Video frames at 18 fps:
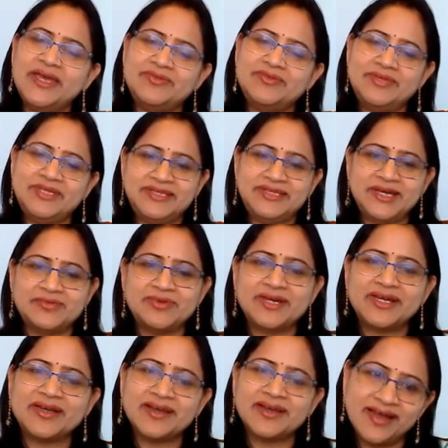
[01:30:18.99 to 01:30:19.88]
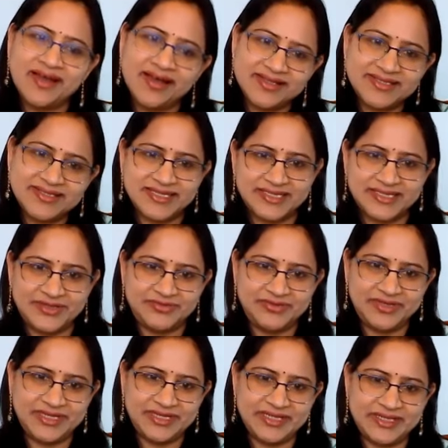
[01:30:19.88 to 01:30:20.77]
with our CAS
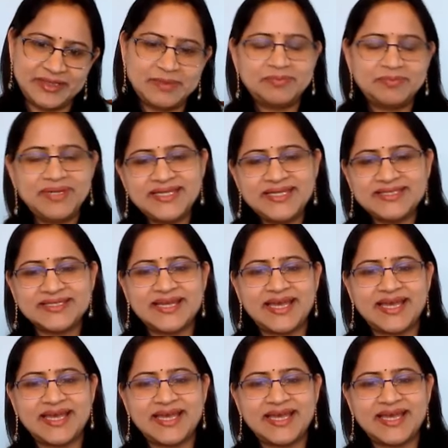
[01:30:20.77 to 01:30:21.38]
certificate. Please